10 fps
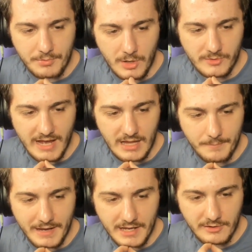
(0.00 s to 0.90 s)
Going
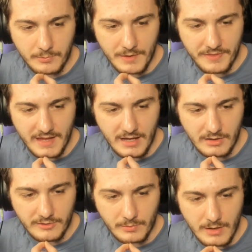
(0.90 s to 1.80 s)
pro-Taliban is what the
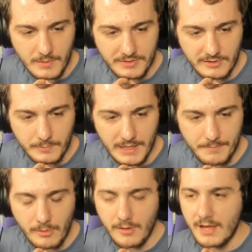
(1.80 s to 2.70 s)
hell is wrong with these
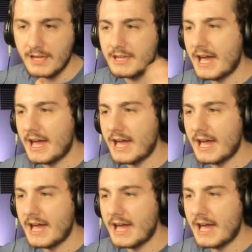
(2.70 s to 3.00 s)
people?